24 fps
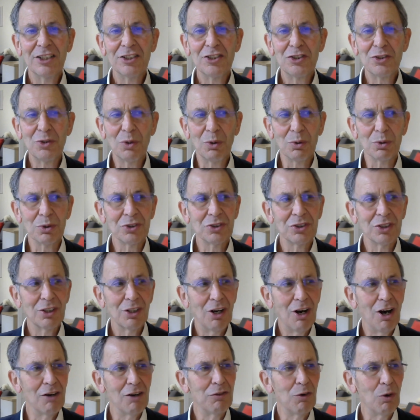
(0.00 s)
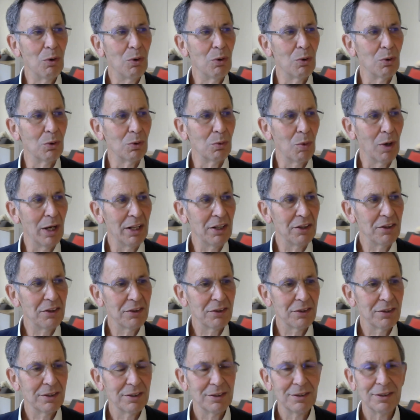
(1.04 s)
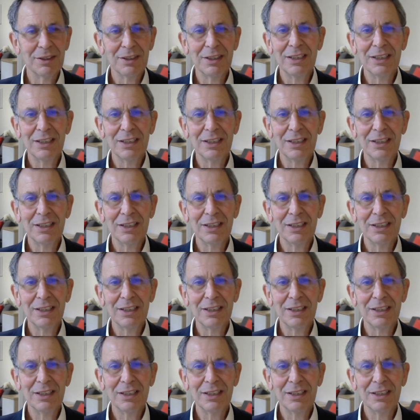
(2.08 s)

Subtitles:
the source of all wealth.